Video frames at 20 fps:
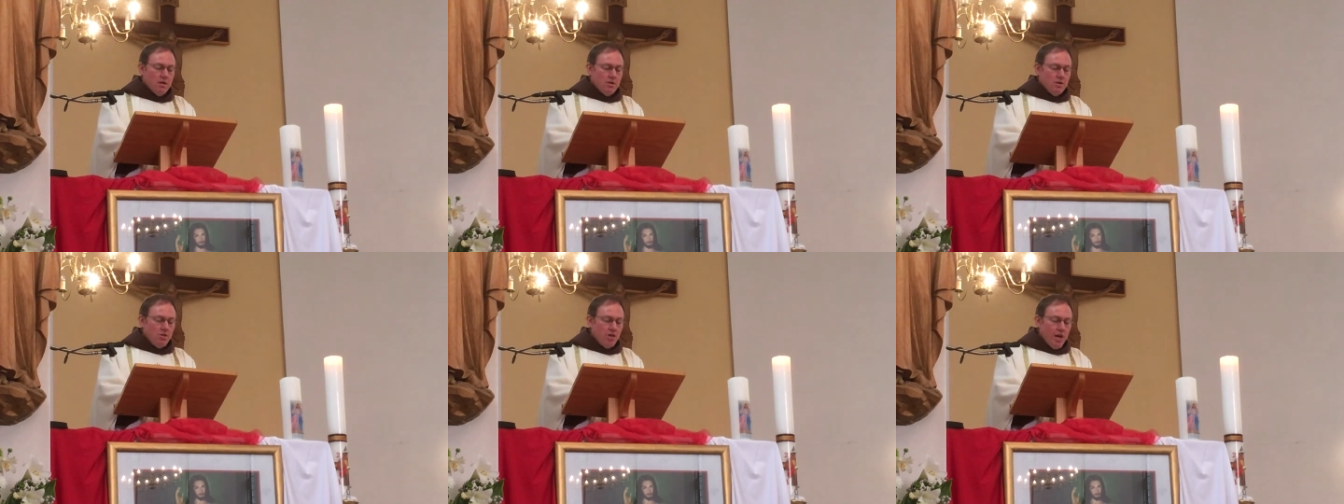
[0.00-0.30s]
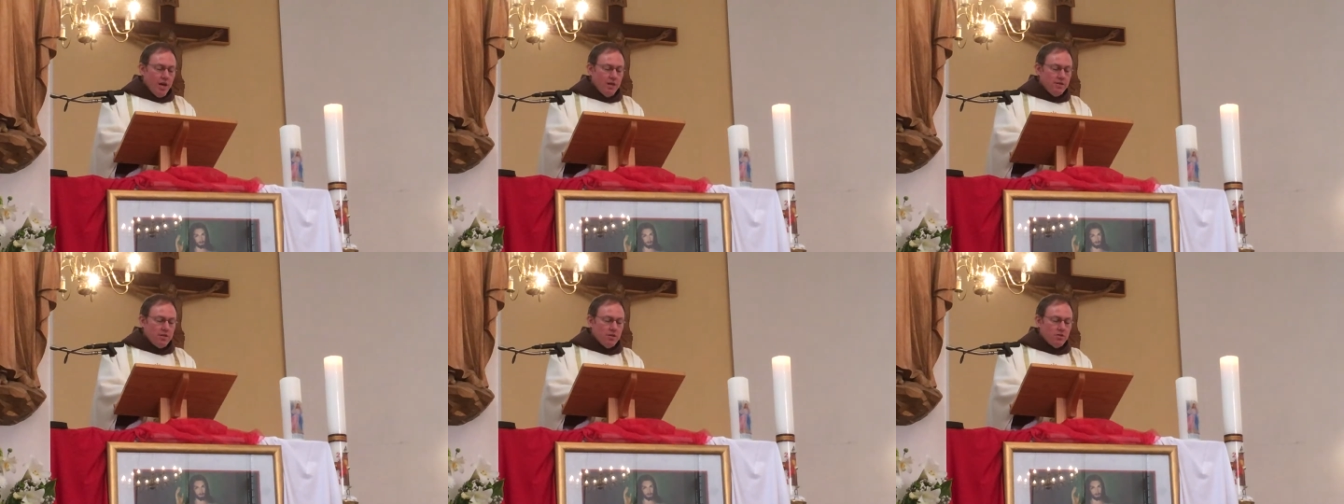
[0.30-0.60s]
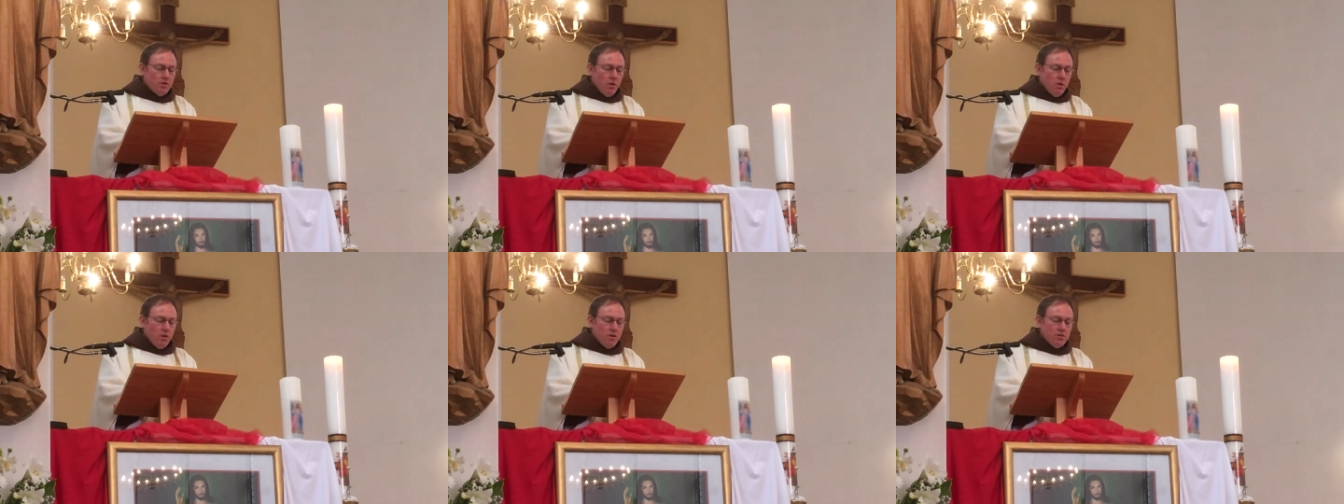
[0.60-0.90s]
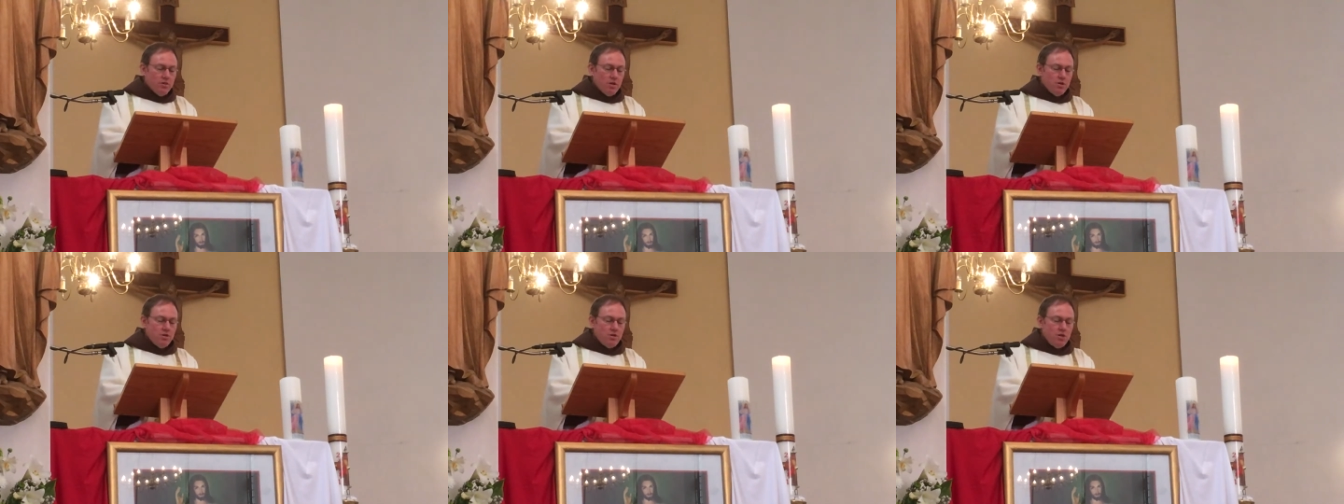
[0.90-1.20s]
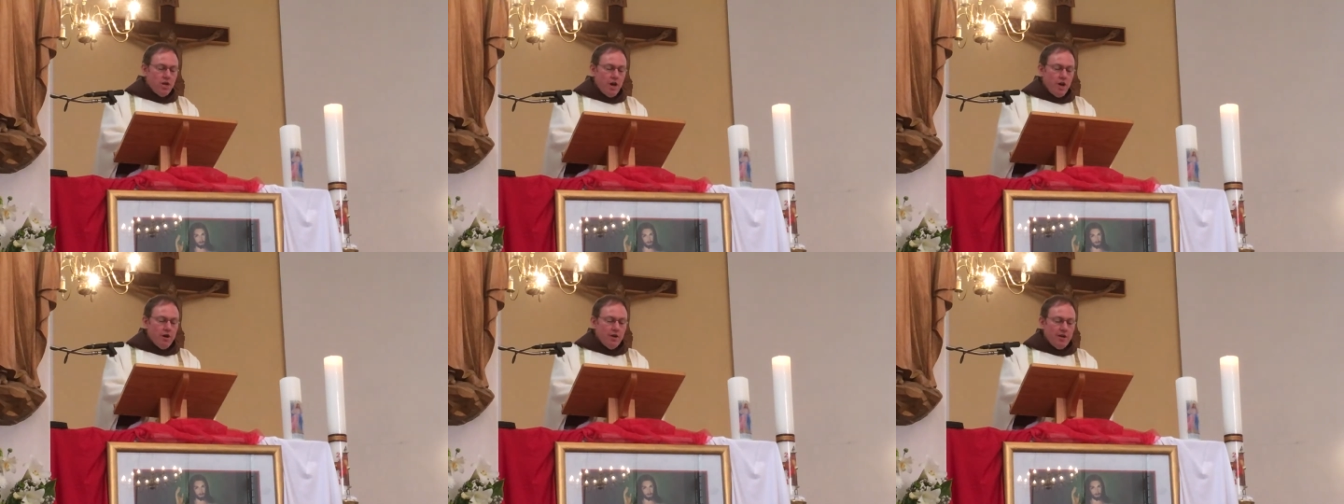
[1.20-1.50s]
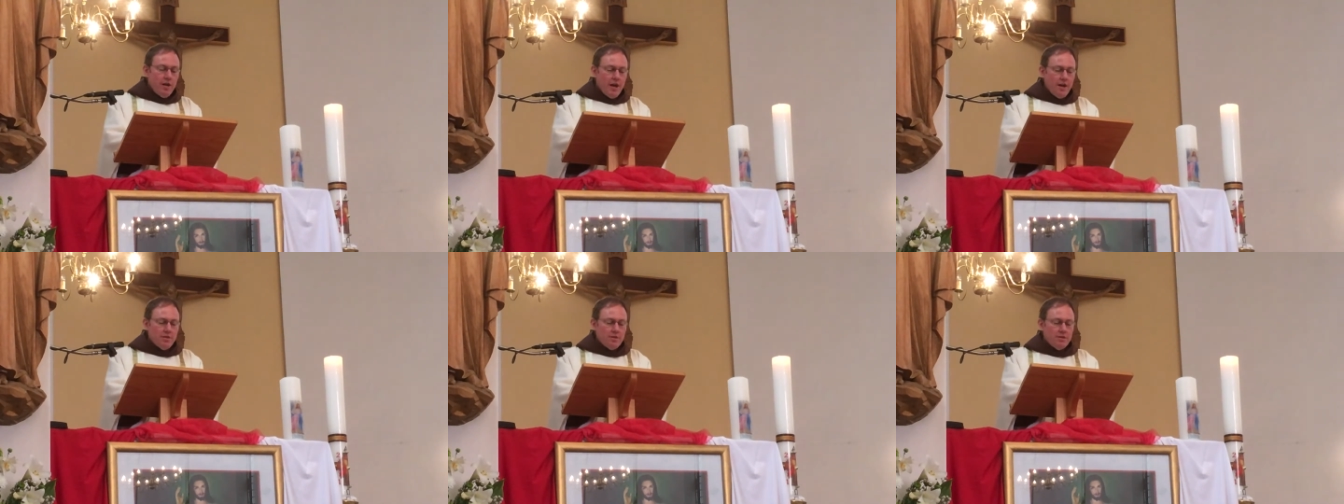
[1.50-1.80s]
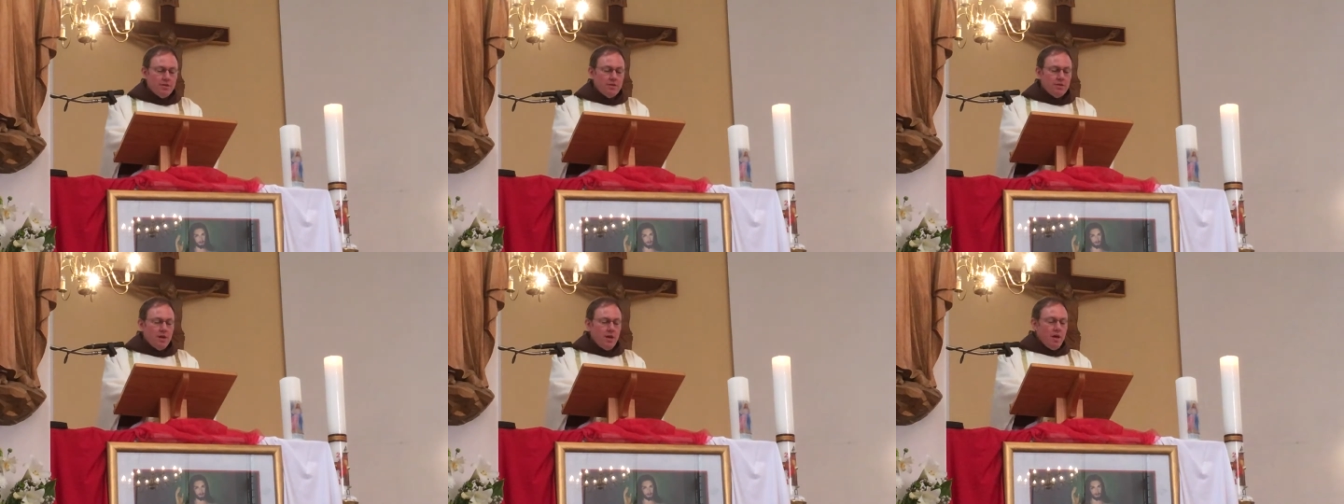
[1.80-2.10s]
Jesus also showed
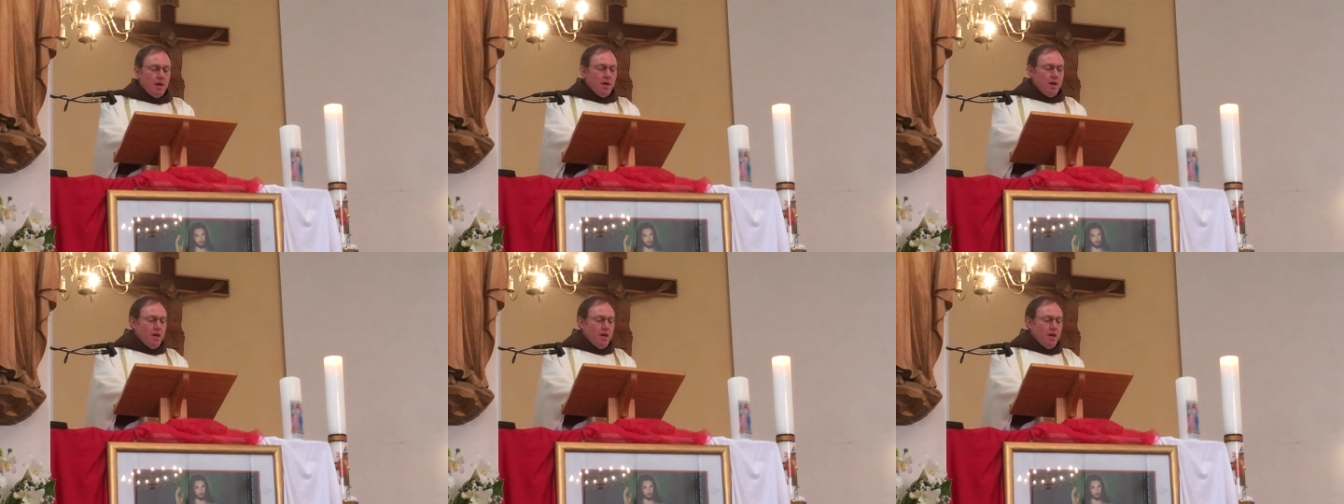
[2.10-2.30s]
us